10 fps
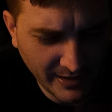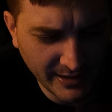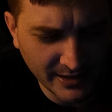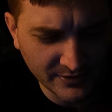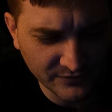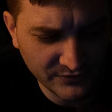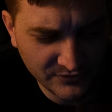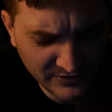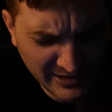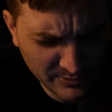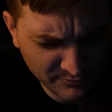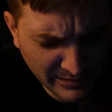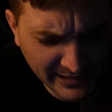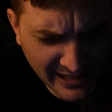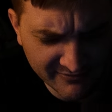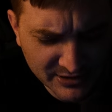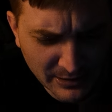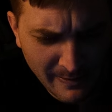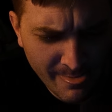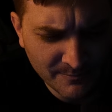And he was playing heavy.